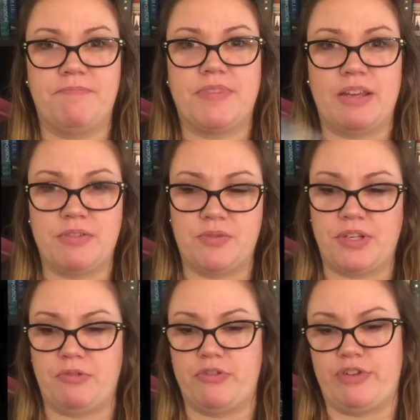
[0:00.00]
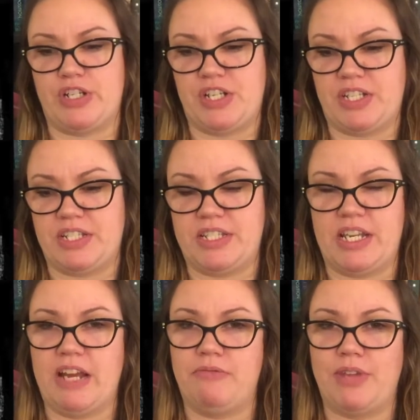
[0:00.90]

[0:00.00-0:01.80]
That was really refreshing to see. I,